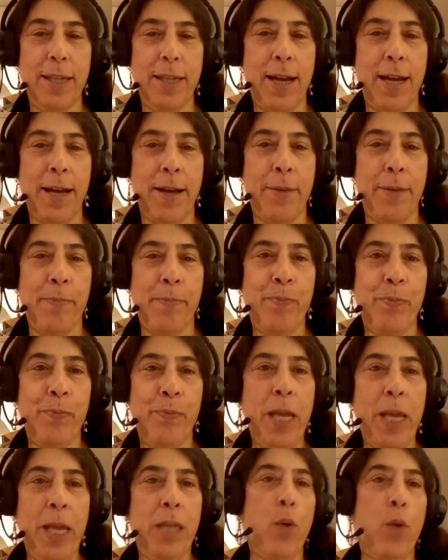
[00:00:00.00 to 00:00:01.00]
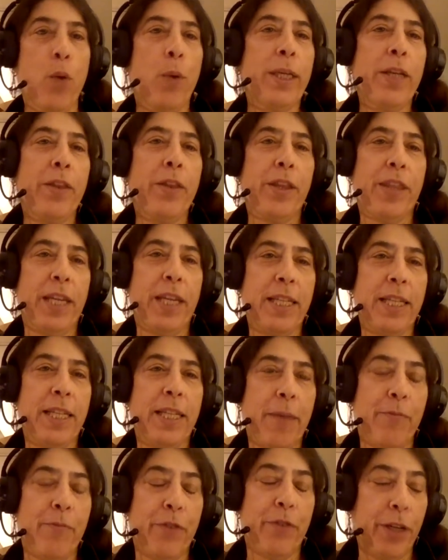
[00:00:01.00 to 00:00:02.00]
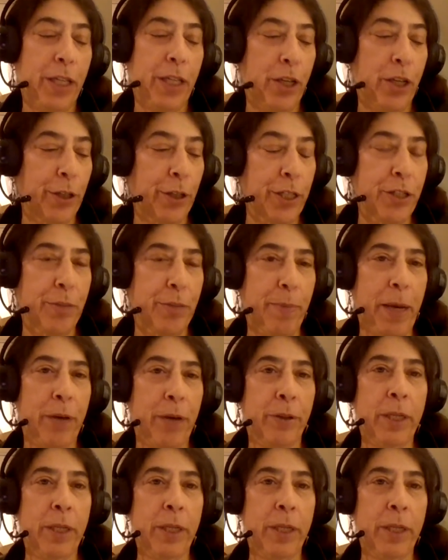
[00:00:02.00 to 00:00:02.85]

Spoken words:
One of the things I'm very curious about